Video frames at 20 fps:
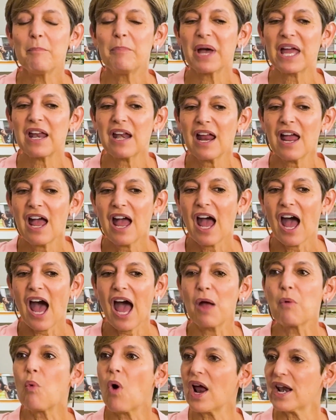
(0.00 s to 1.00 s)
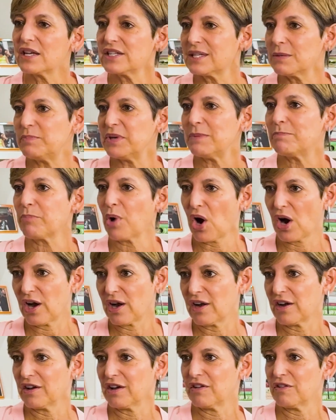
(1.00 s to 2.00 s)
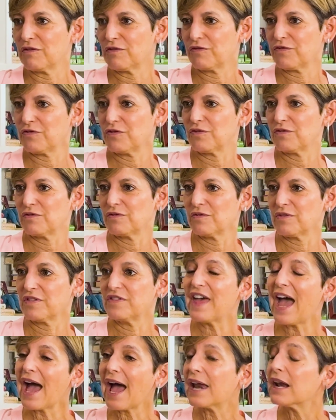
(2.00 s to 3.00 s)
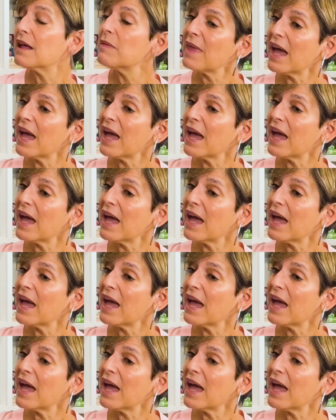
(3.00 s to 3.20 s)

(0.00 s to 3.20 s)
But I wanted to be part of that.